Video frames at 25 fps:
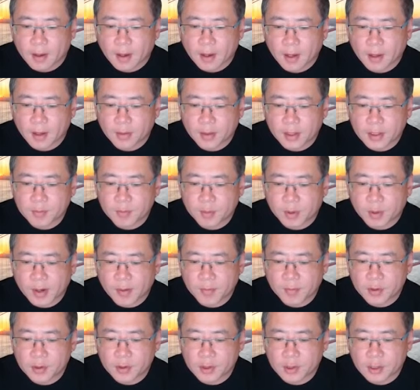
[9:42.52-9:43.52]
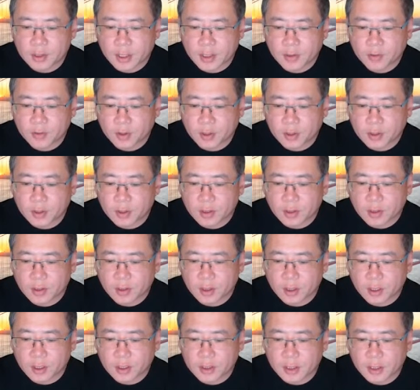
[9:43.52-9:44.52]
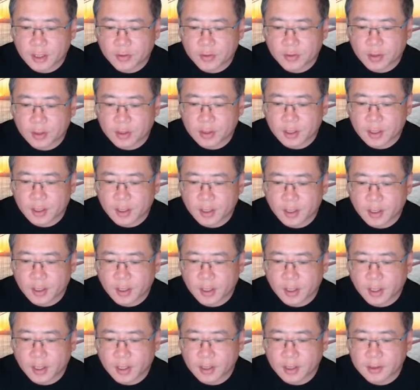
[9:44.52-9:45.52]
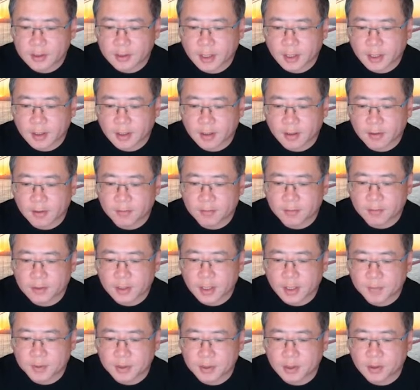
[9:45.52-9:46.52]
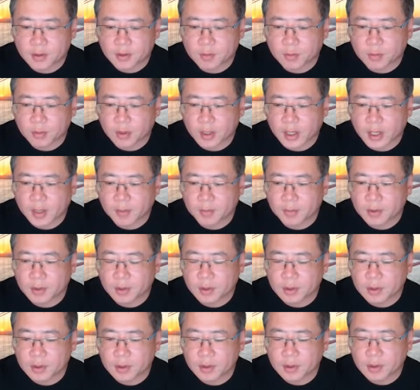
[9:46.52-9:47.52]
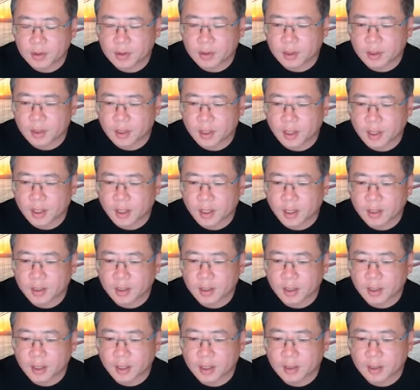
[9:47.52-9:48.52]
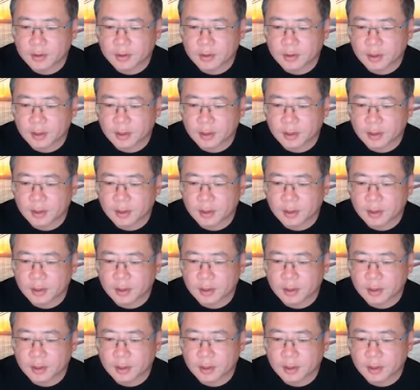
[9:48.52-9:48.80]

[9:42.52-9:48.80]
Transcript: And this parameter generator generates a set of substitute parameters, and it